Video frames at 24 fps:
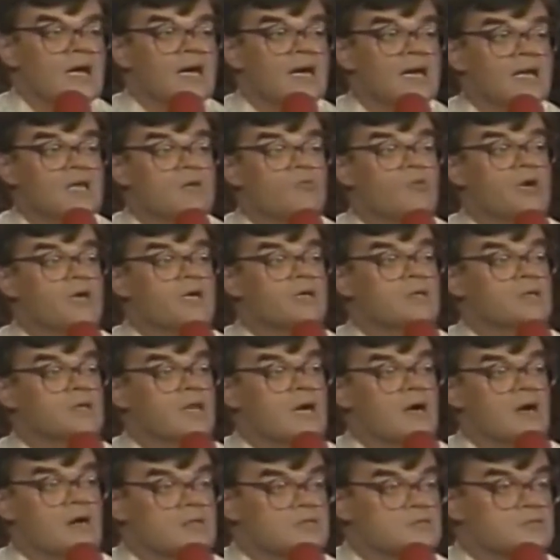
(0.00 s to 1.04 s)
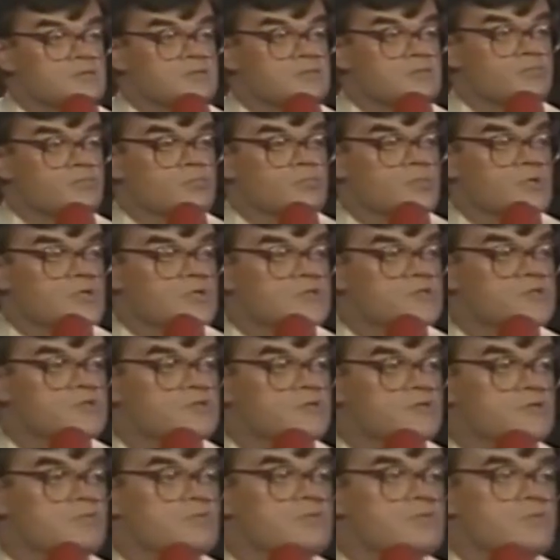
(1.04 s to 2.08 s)
Anyway, Clarence, his
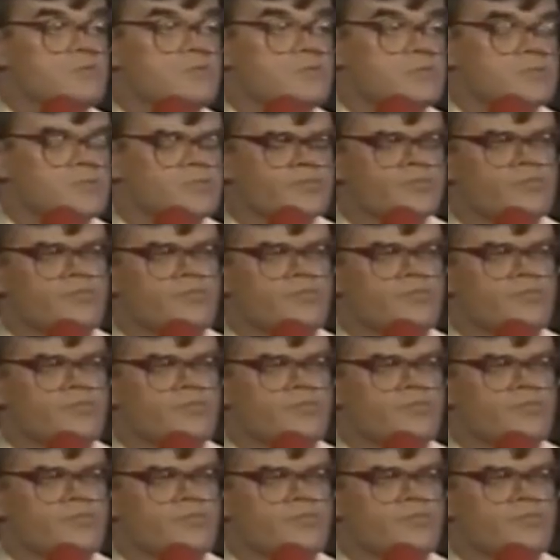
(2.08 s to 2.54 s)
tooth.